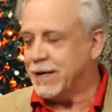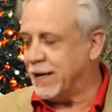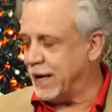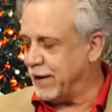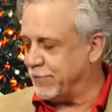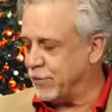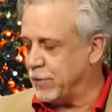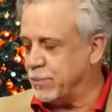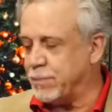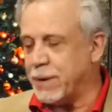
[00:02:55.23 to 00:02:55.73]

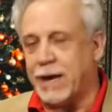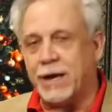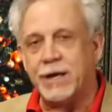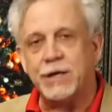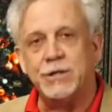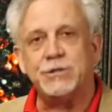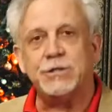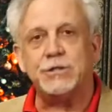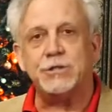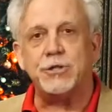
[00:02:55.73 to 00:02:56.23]
Every
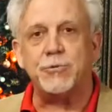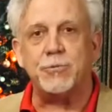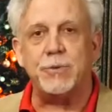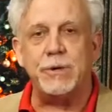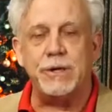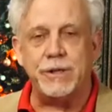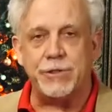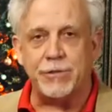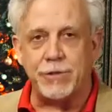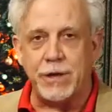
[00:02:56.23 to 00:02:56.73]
package has
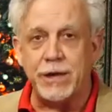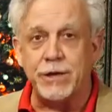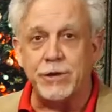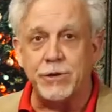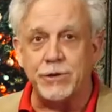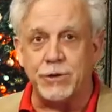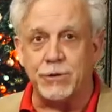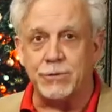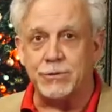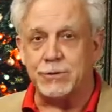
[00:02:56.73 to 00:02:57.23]
three thank
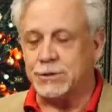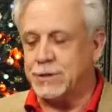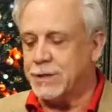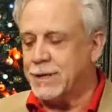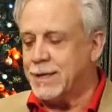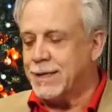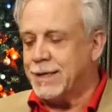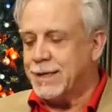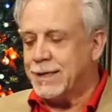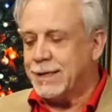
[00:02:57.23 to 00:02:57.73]
you notes.
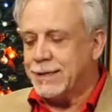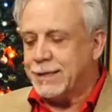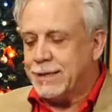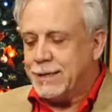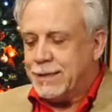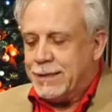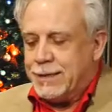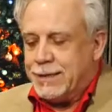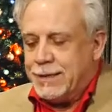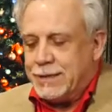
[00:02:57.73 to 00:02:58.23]

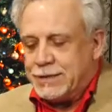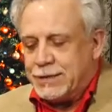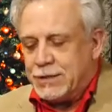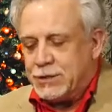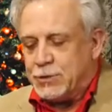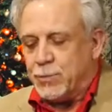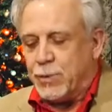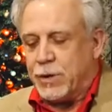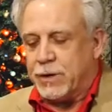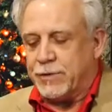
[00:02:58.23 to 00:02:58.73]
This
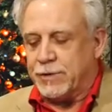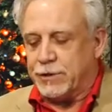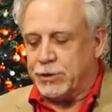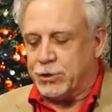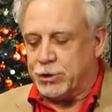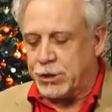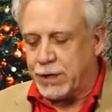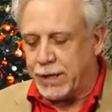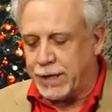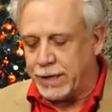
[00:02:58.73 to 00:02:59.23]
is where the
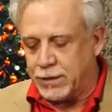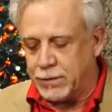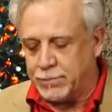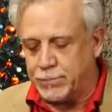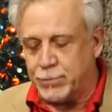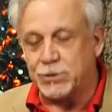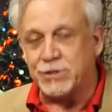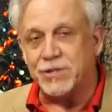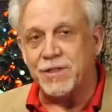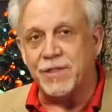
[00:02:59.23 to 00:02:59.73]
child puts